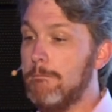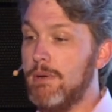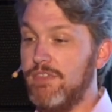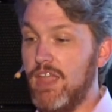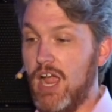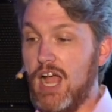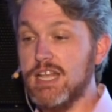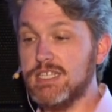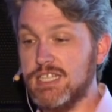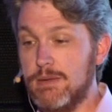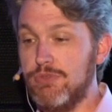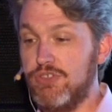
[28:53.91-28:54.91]
but there are
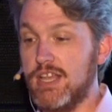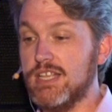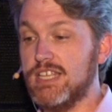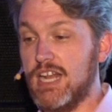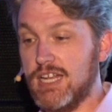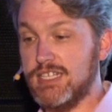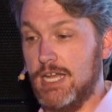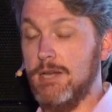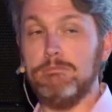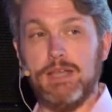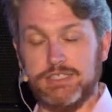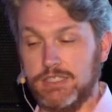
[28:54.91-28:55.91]
some things that are
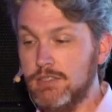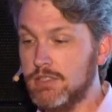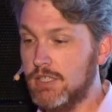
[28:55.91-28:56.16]
done better